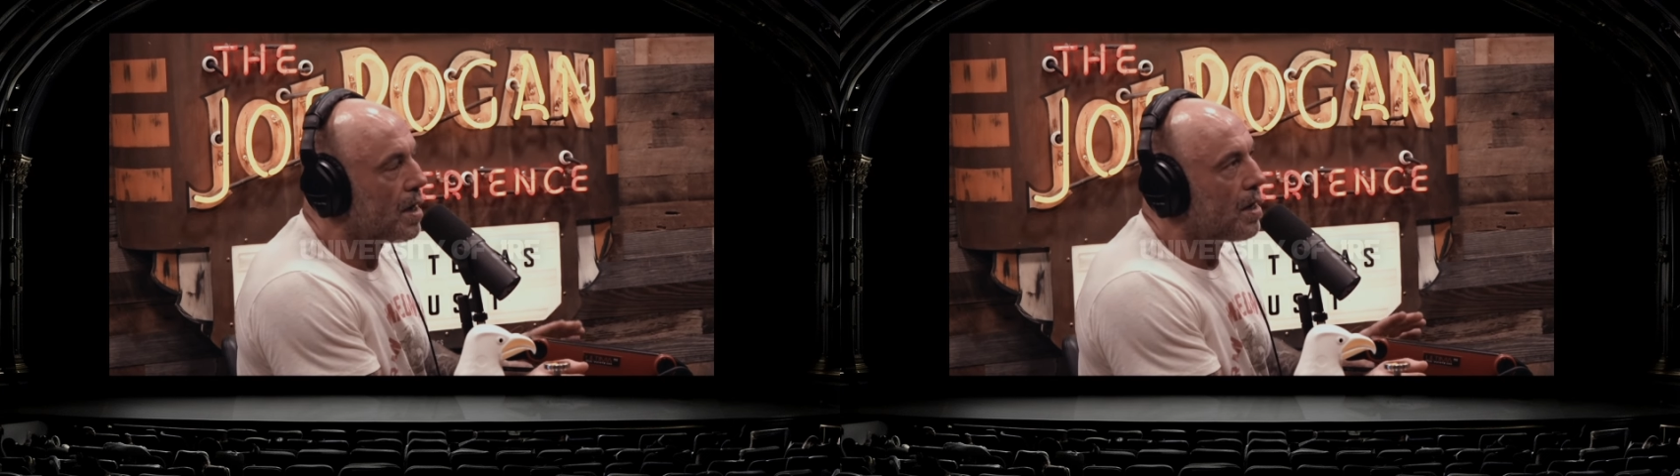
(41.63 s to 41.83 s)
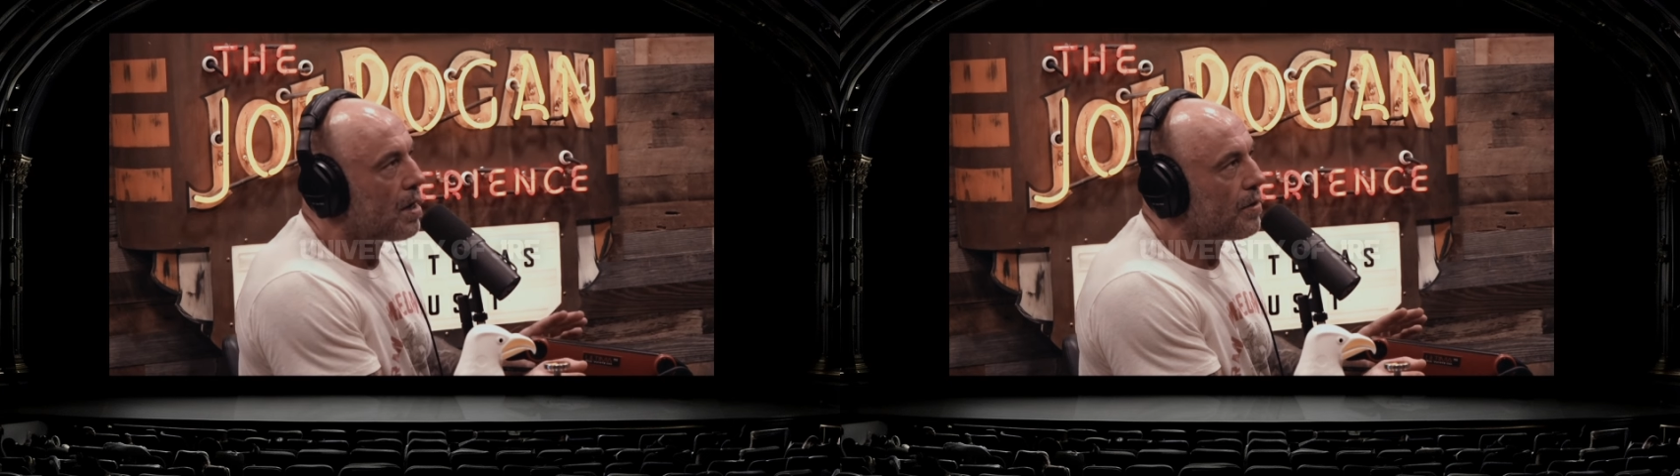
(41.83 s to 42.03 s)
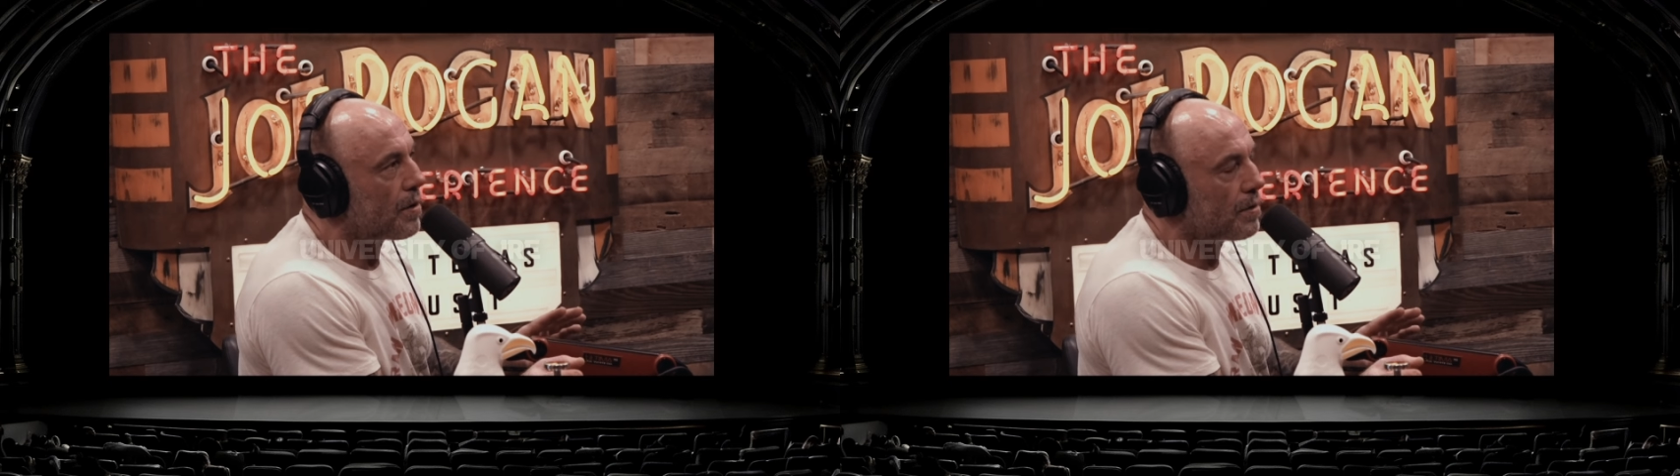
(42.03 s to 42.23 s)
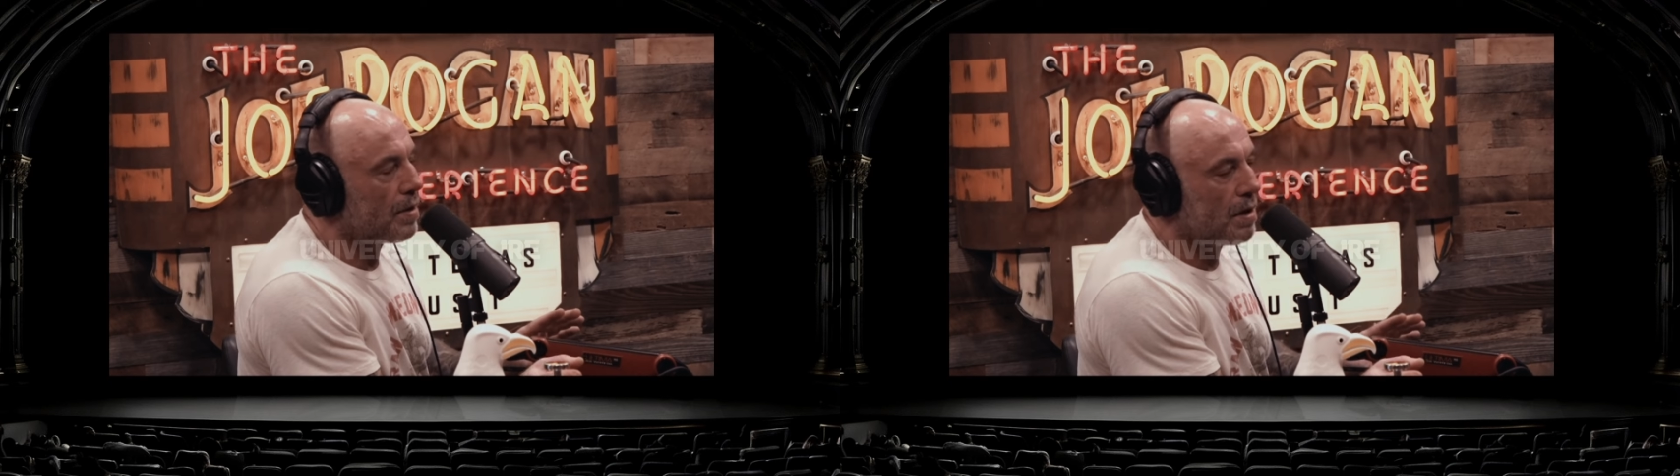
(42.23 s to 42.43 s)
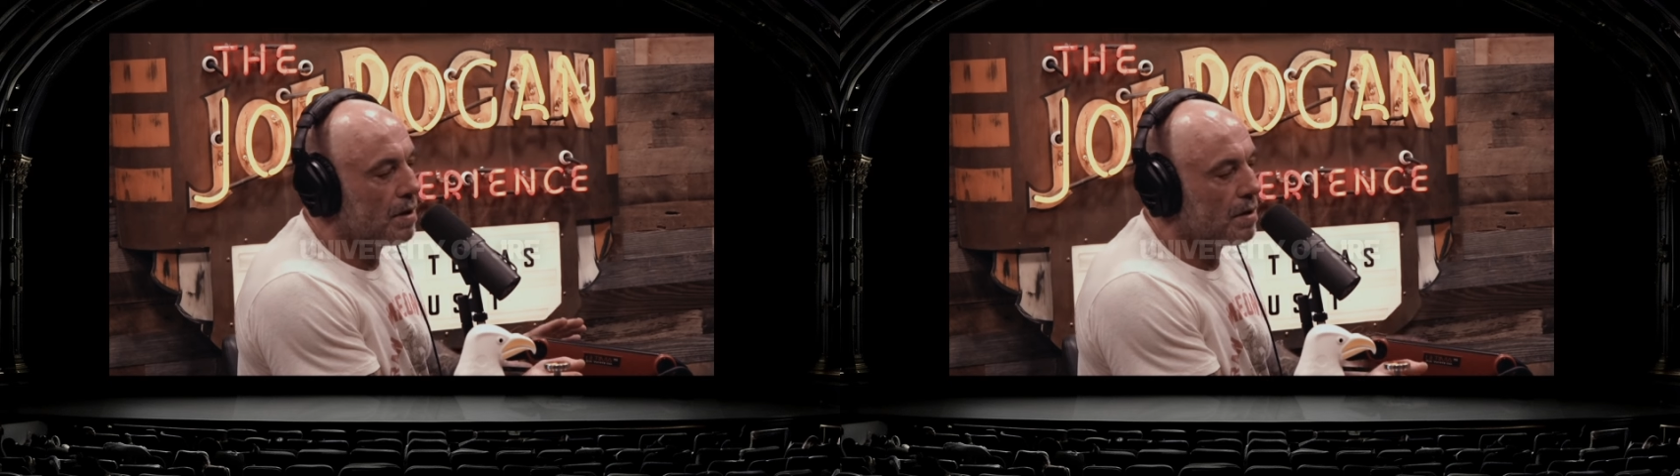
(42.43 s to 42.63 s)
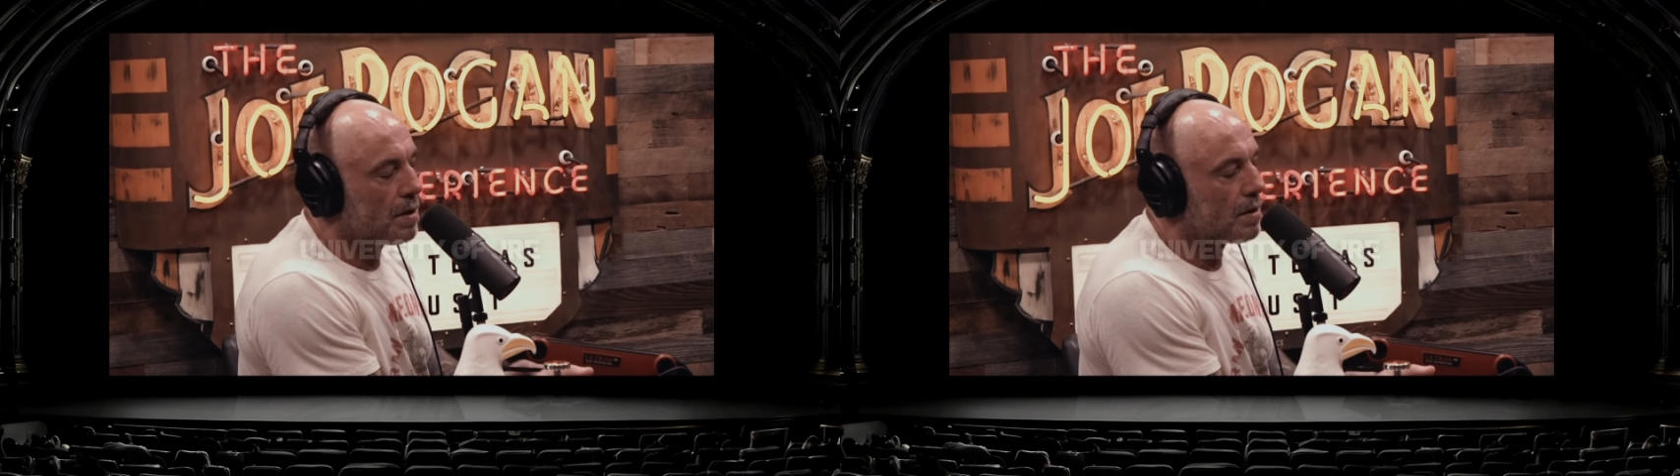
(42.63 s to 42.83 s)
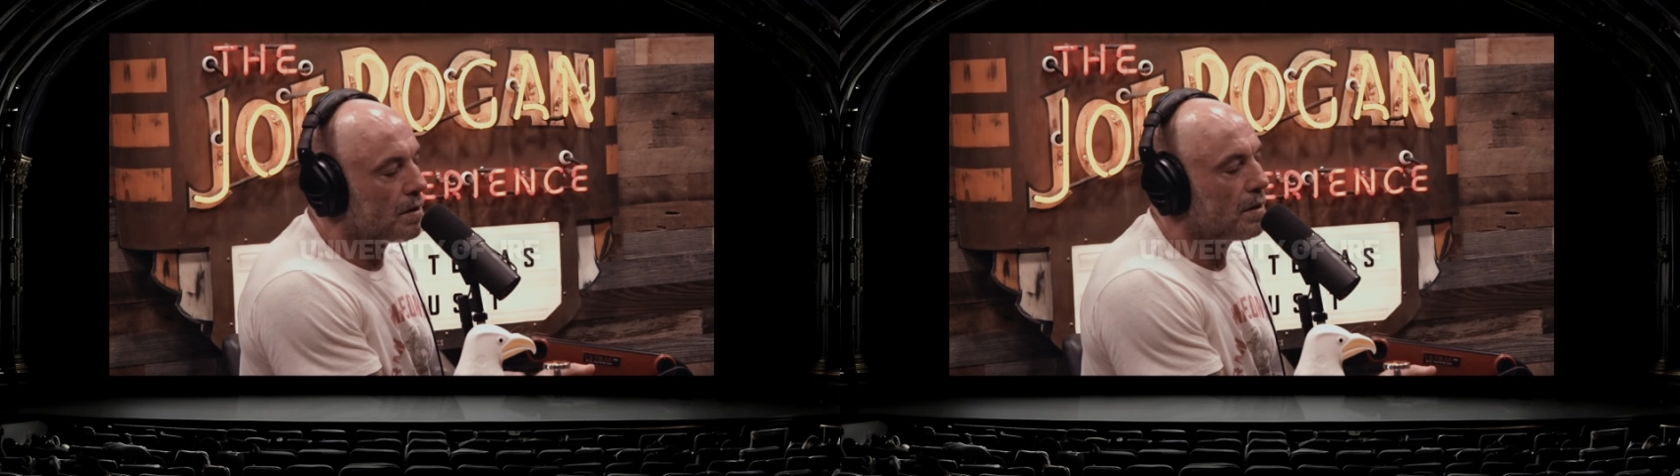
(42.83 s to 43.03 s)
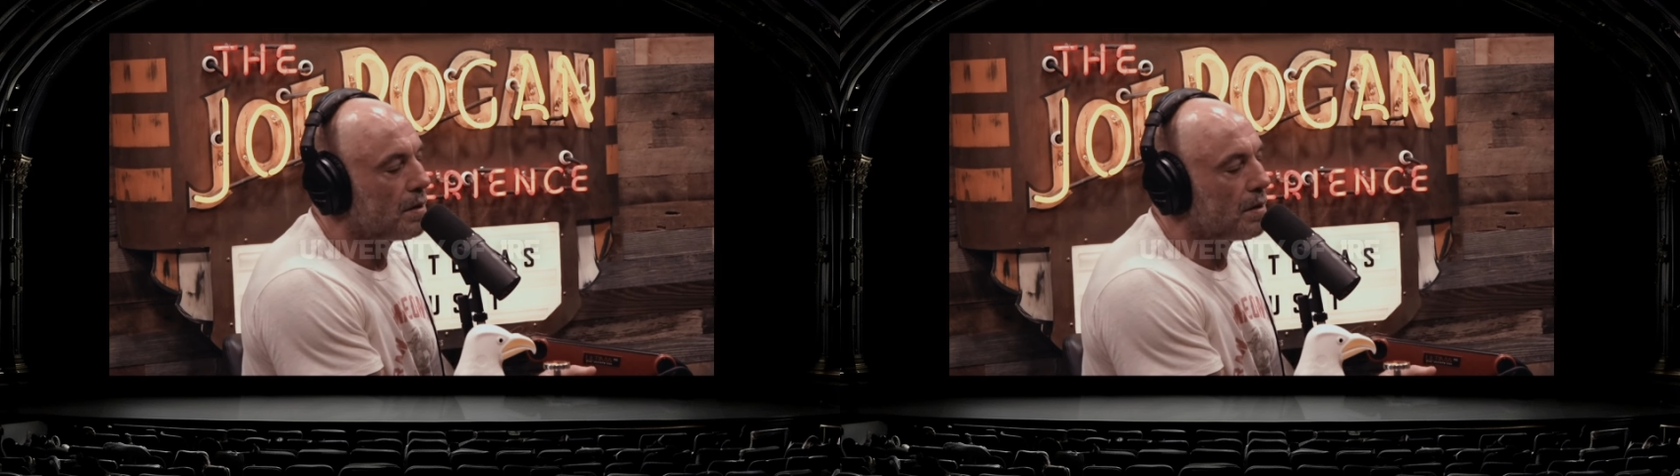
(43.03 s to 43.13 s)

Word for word: What is the issue? The,